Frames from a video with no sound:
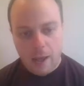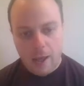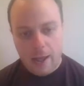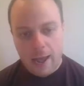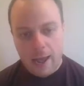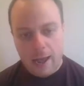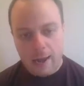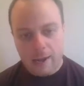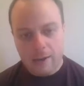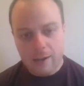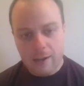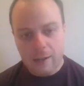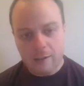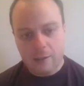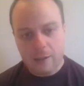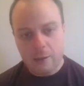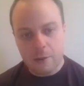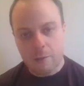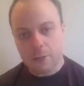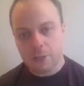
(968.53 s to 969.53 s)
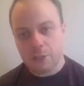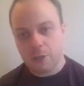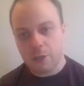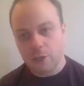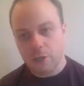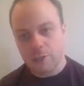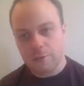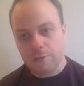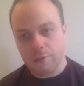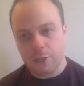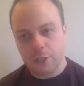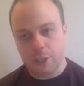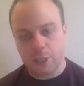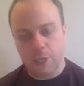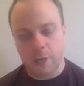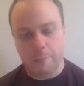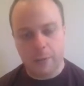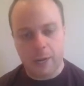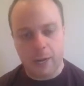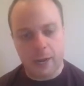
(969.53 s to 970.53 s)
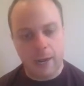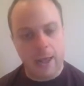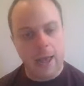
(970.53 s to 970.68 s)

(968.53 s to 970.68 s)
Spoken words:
I added in, they were charging for shipping.